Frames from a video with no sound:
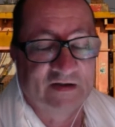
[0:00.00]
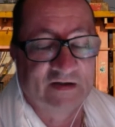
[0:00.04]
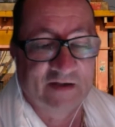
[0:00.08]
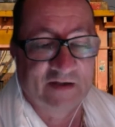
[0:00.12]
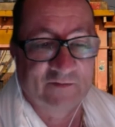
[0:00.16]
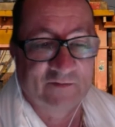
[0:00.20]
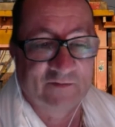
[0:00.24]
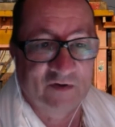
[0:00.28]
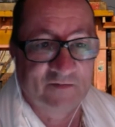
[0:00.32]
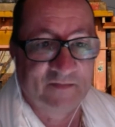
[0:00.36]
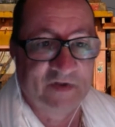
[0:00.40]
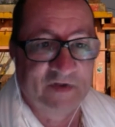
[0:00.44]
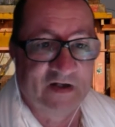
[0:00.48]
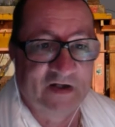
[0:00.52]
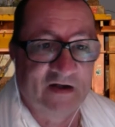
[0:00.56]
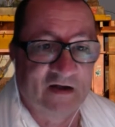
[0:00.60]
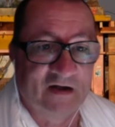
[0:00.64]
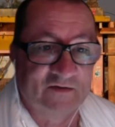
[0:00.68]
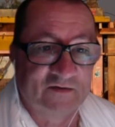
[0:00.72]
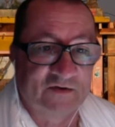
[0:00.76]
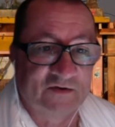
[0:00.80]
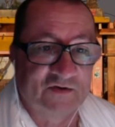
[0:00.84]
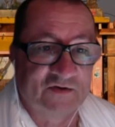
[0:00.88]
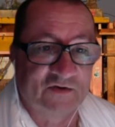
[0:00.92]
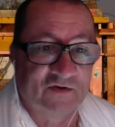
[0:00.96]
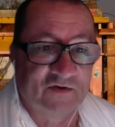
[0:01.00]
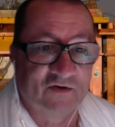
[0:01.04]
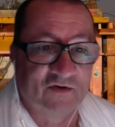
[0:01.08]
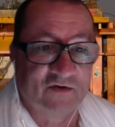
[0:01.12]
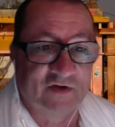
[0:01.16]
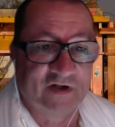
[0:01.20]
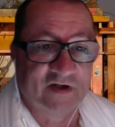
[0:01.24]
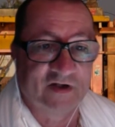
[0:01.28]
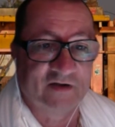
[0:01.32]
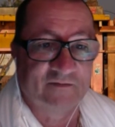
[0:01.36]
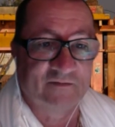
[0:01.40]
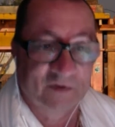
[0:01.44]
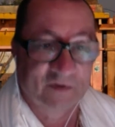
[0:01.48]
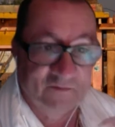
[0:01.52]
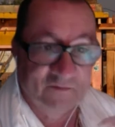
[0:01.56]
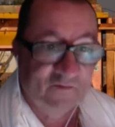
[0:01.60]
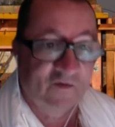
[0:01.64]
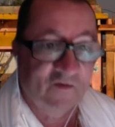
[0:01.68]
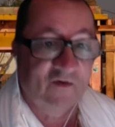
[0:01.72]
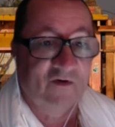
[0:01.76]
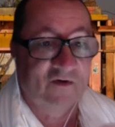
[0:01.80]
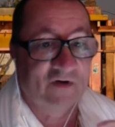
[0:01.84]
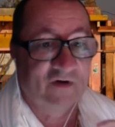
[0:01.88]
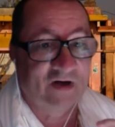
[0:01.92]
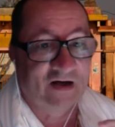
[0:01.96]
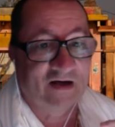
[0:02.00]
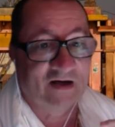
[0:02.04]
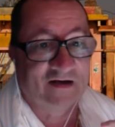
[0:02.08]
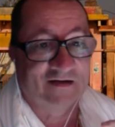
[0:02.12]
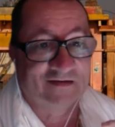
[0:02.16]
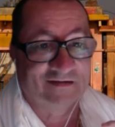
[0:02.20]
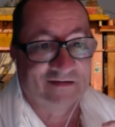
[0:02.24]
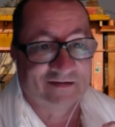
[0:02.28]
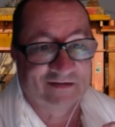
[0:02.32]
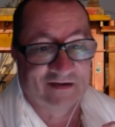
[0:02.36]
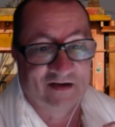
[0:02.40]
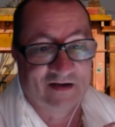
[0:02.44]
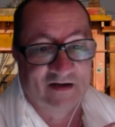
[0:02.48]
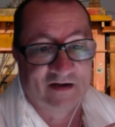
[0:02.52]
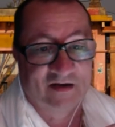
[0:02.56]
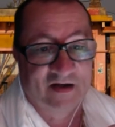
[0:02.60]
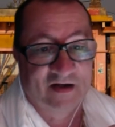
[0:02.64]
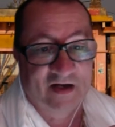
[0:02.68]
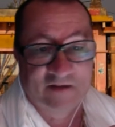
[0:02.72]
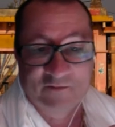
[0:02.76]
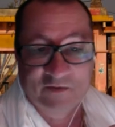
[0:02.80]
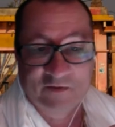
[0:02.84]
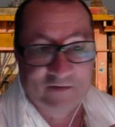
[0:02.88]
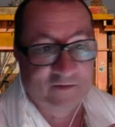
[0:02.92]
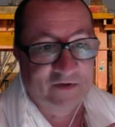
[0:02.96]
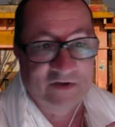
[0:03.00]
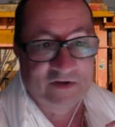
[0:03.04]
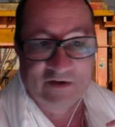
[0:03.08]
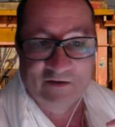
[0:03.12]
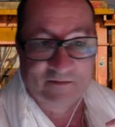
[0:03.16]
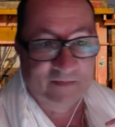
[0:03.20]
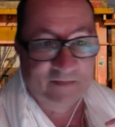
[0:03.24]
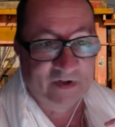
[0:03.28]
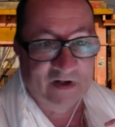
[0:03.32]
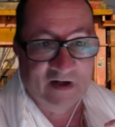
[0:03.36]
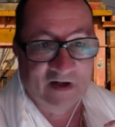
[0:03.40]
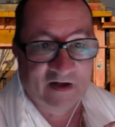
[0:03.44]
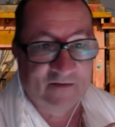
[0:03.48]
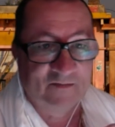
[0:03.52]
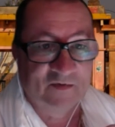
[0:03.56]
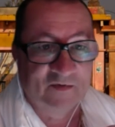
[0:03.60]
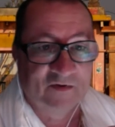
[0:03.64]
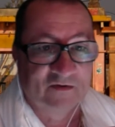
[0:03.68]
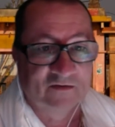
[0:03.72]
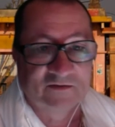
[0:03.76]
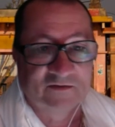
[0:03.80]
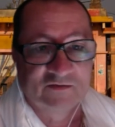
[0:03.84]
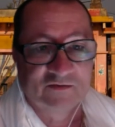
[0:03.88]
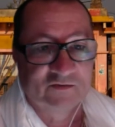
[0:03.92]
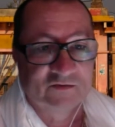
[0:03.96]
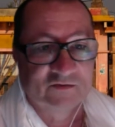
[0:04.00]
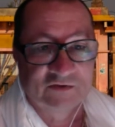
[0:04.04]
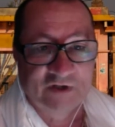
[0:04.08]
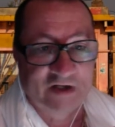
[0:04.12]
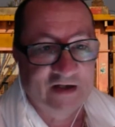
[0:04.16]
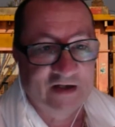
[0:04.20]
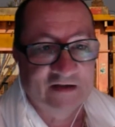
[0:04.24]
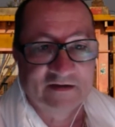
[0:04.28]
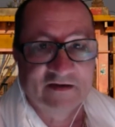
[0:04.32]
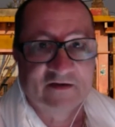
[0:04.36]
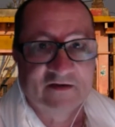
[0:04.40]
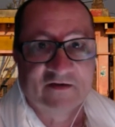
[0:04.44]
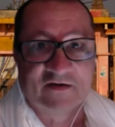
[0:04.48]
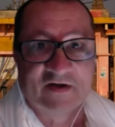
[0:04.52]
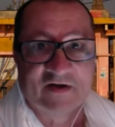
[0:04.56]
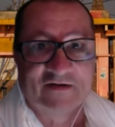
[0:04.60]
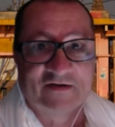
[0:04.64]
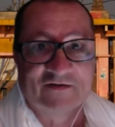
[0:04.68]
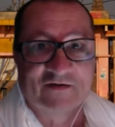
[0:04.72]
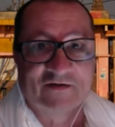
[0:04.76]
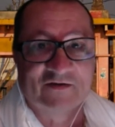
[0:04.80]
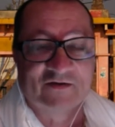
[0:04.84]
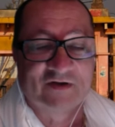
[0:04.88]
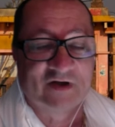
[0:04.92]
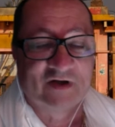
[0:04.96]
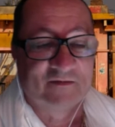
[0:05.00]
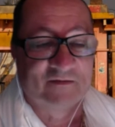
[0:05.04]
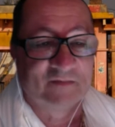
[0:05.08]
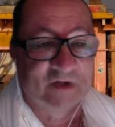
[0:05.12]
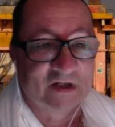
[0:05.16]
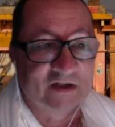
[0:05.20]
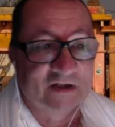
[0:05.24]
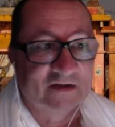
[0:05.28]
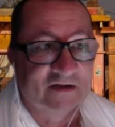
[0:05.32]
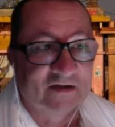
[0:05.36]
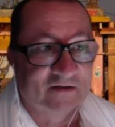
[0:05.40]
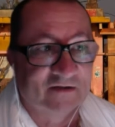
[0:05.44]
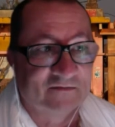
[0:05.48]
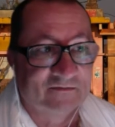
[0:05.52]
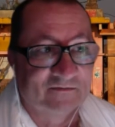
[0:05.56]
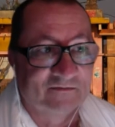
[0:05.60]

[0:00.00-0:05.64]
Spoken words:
they will become stronger before us, and we will not be able to take the rest of the Amrita.